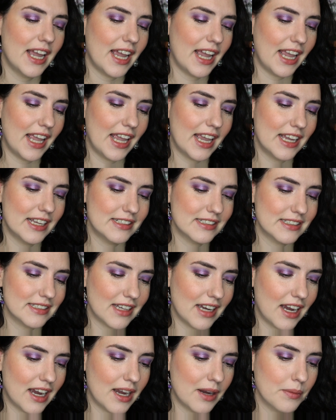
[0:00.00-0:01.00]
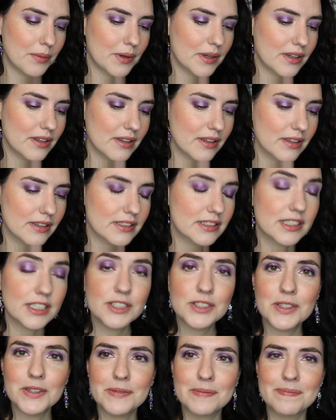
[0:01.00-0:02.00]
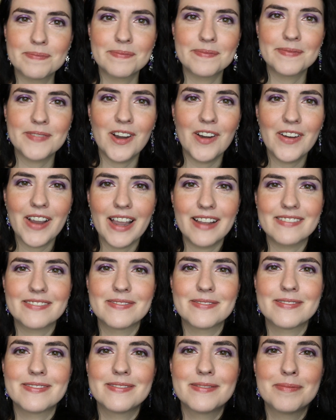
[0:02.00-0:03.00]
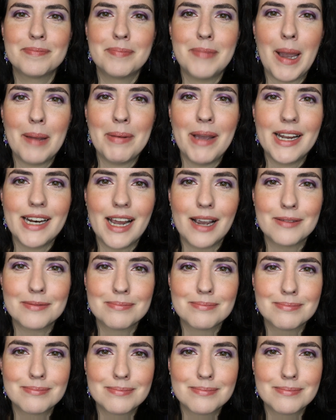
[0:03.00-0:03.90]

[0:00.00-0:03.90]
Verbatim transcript: And I will see you soon. Okay. Bye bye now.